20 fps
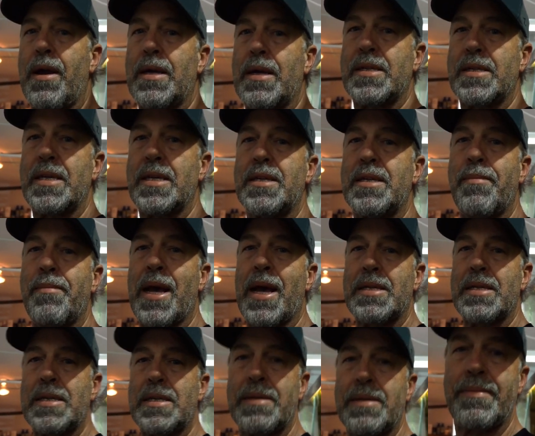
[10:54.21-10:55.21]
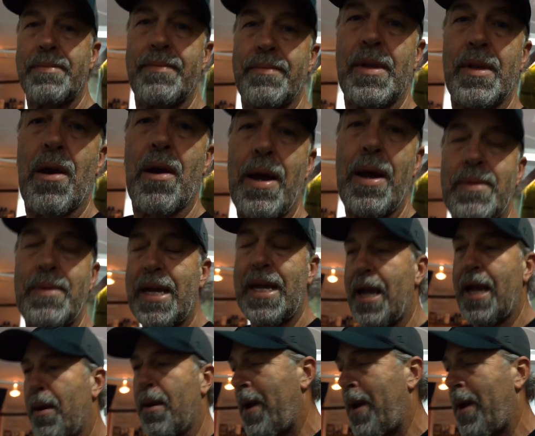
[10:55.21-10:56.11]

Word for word: Because it's a mess. All right, take care,